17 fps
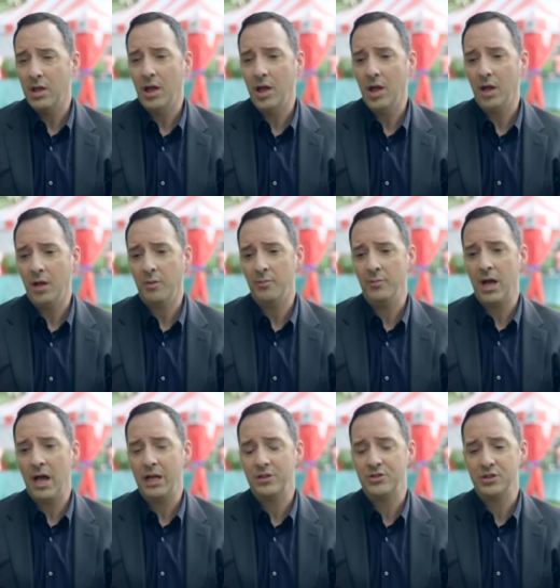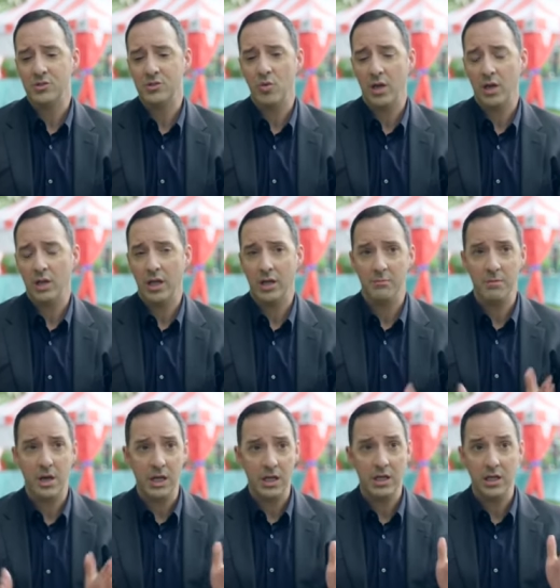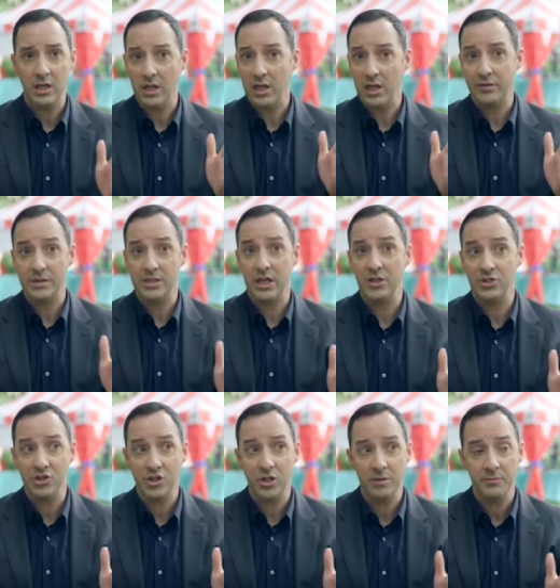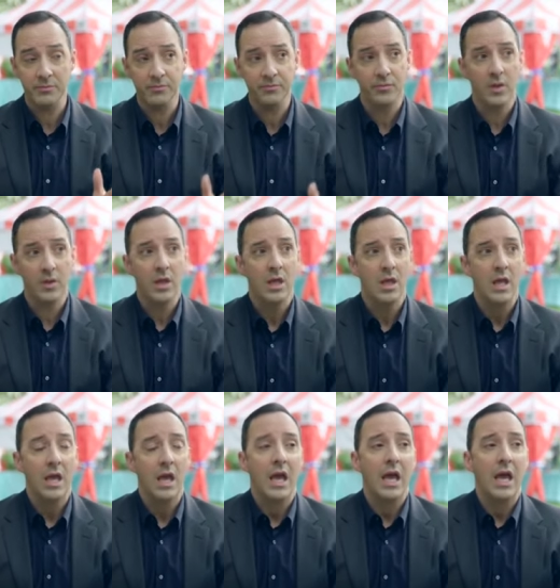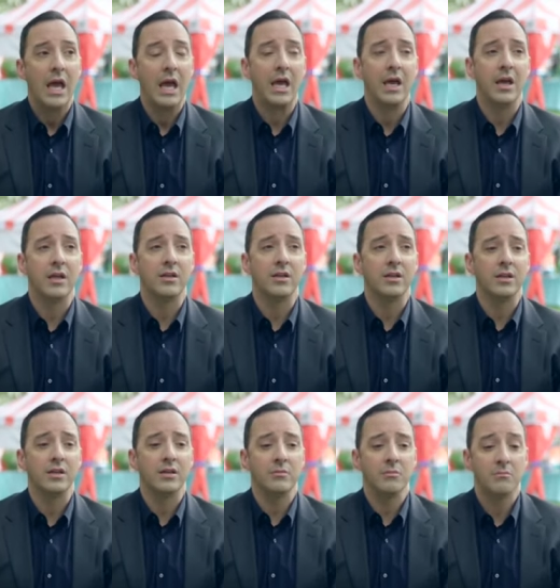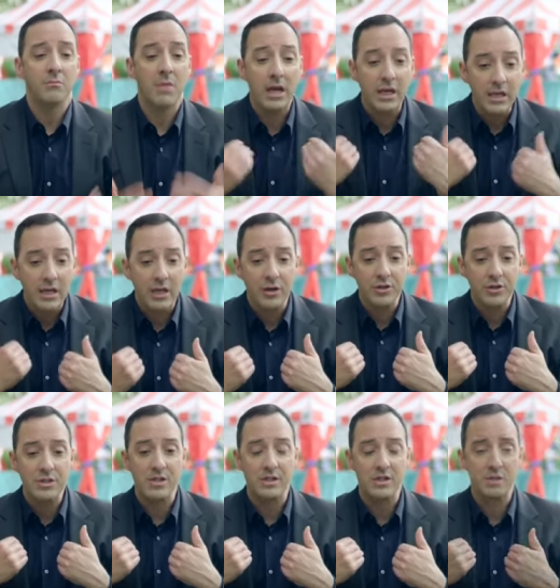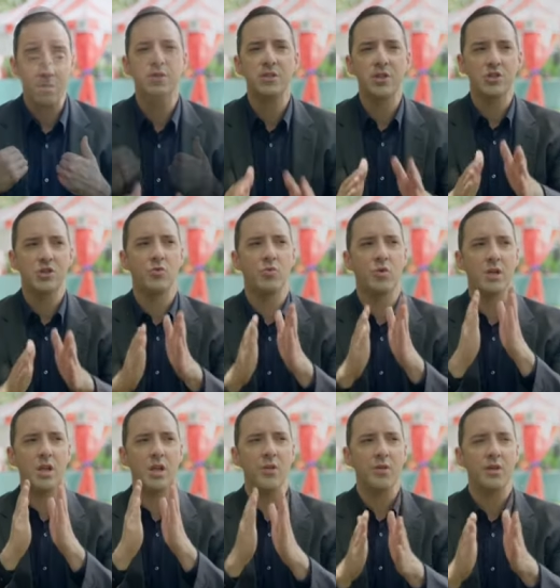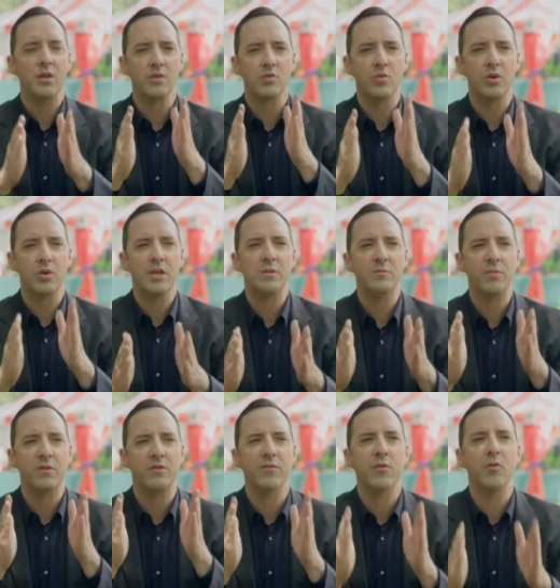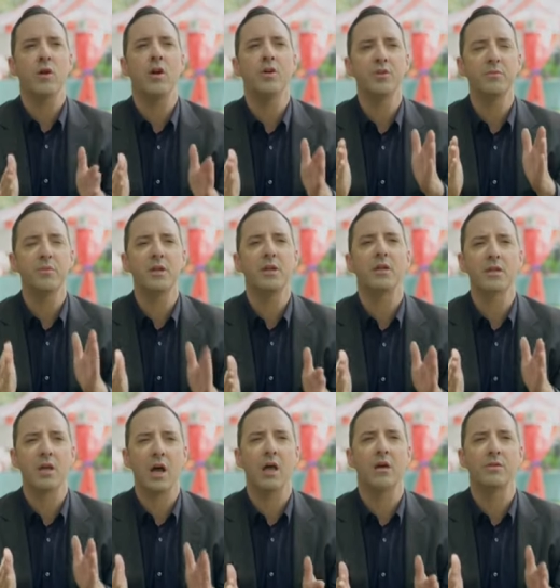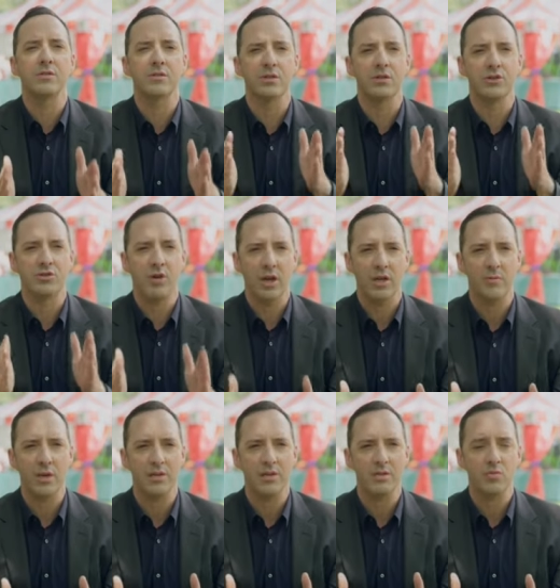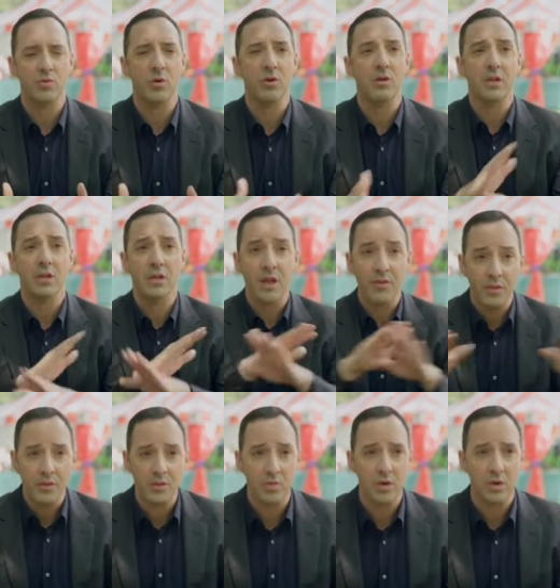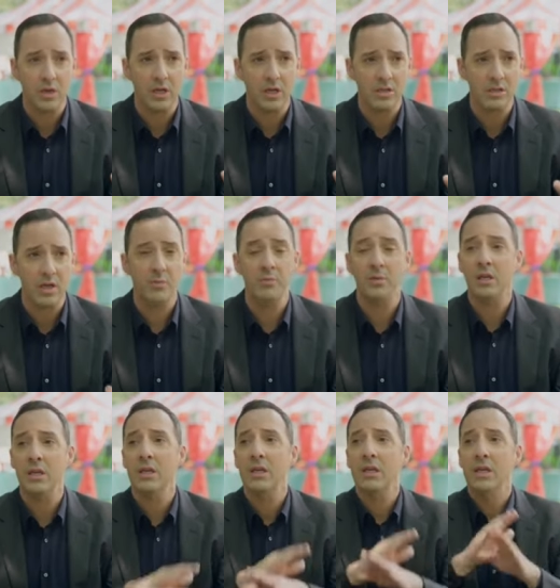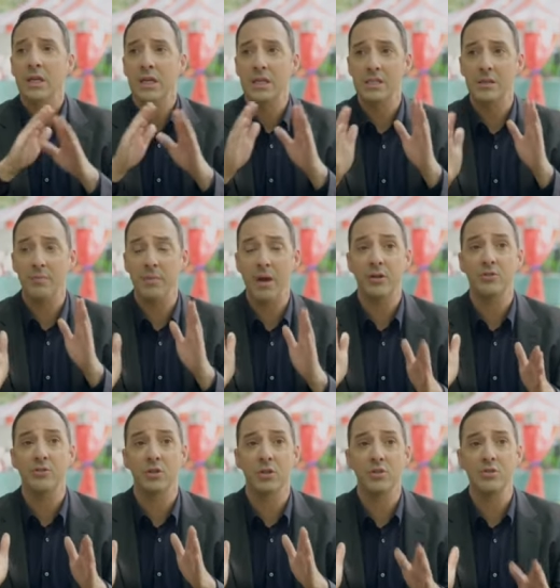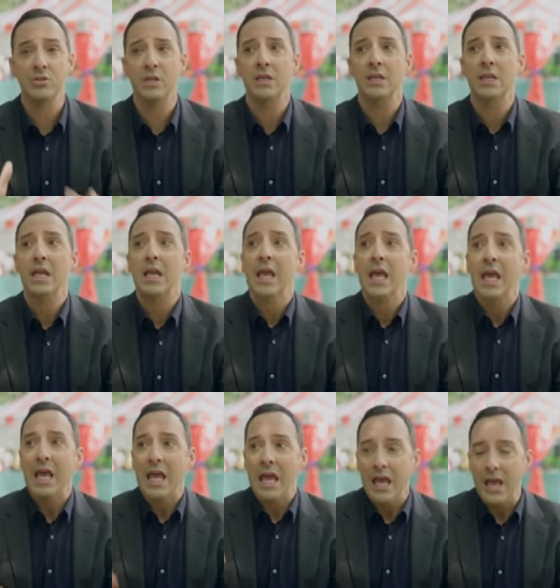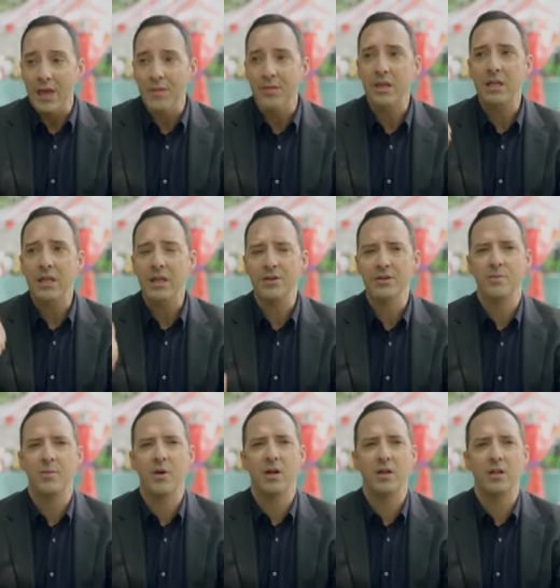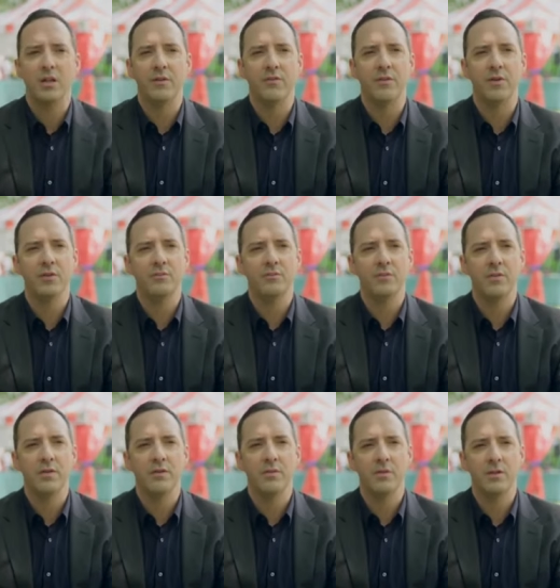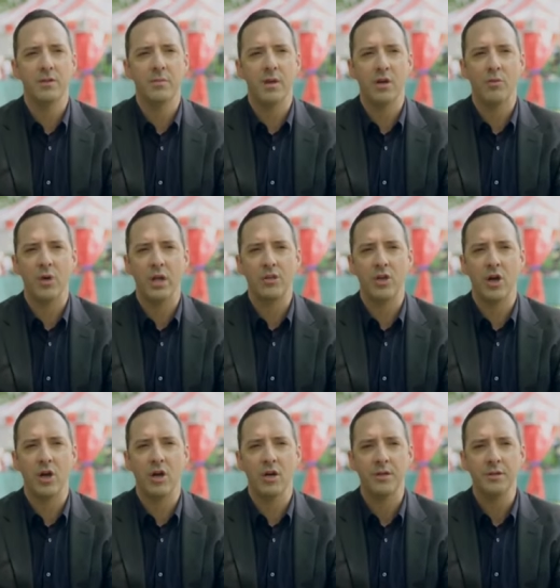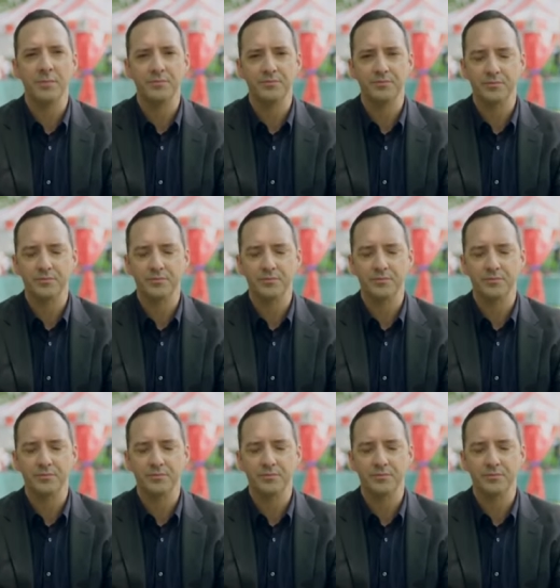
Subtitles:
I just want a lot of money and a lot of attention. And my character's in this position where nothing is, he's put $400 million into trying to make this work. Nothing's working in his company. He's about to lose it. And then he hears about Clifford, the big red dog.